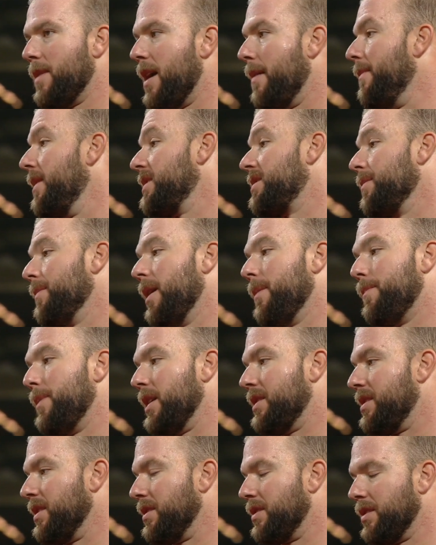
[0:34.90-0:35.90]
not missing my
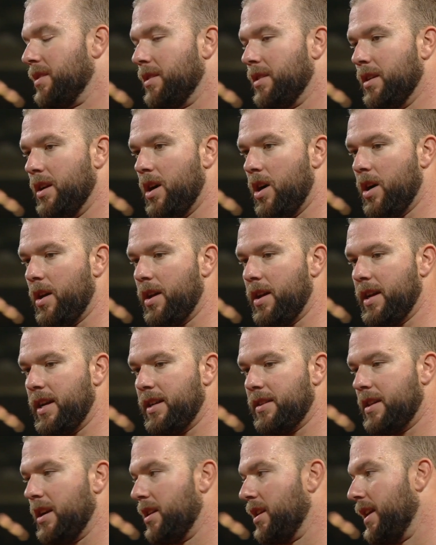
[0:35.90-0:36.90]
pitches. You know,
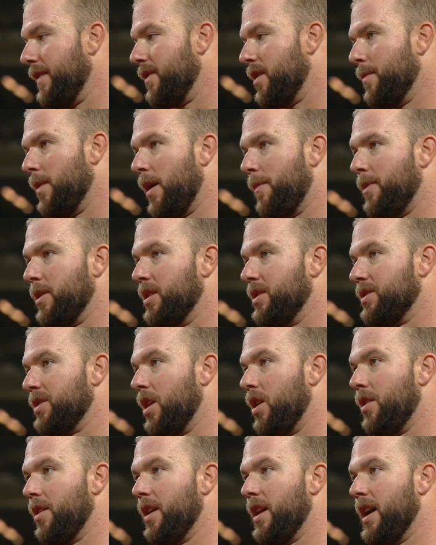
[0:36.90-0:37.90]
they're leaving them up in the
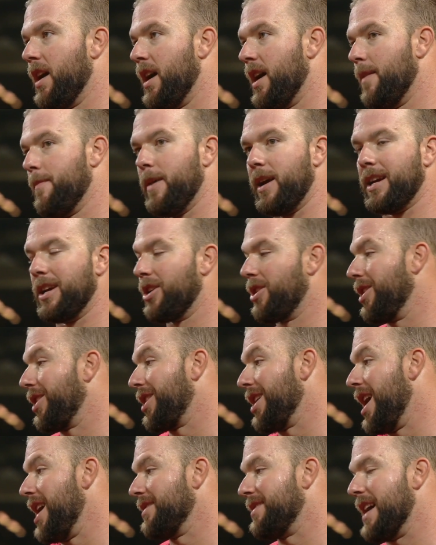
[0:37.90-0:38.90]
zone, and I'm making good
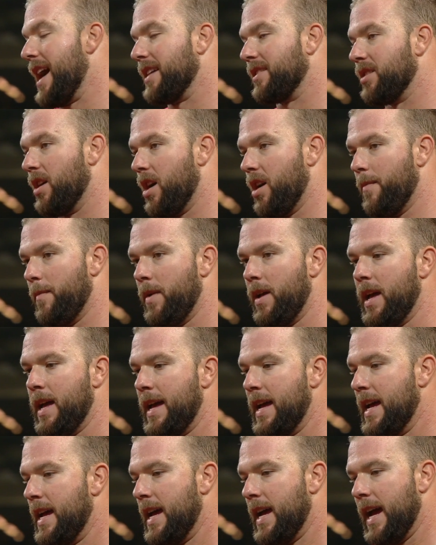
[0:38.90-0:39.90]
contact on them,
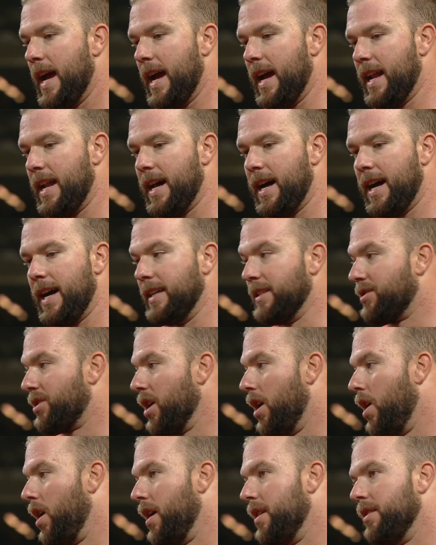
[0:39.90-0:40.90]
and uh, it's
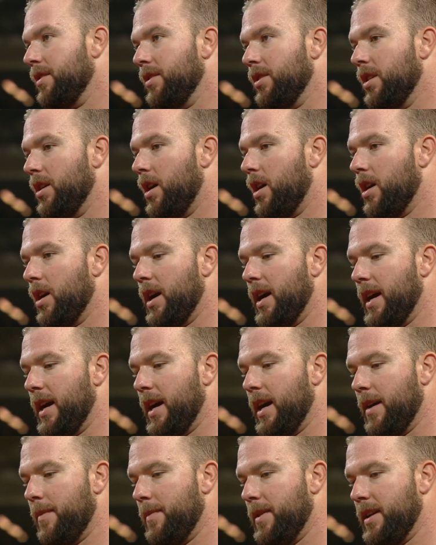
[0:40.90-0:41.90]
going. You know,
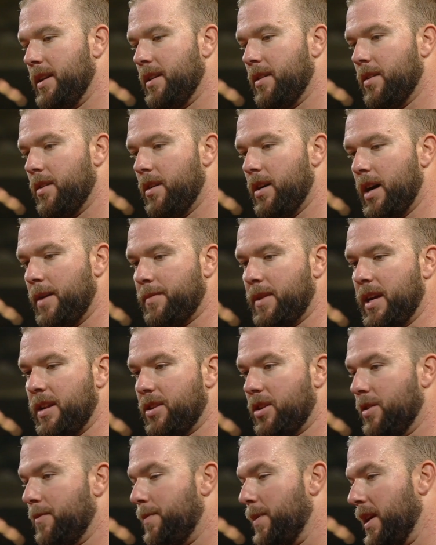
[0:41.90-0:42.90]
I mean, I'm getting
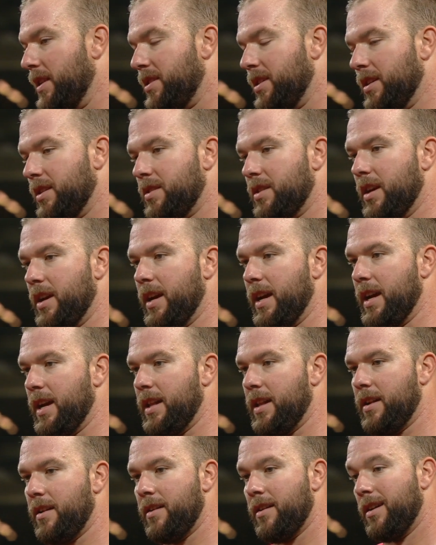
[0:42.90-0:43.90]
good pitches, and,
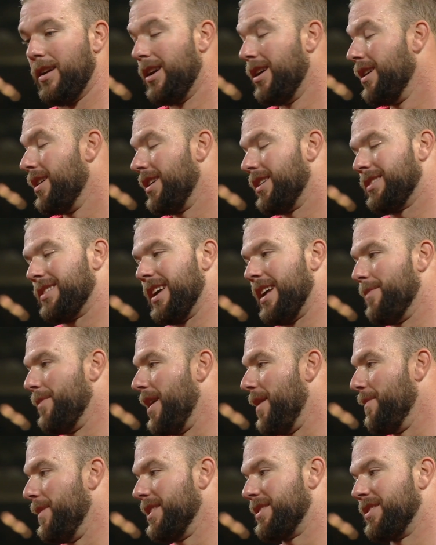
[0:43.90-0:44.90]
and like I said, I'm
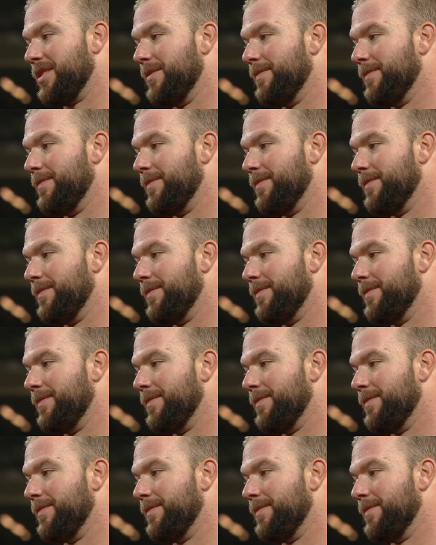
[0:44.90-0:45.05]
not missing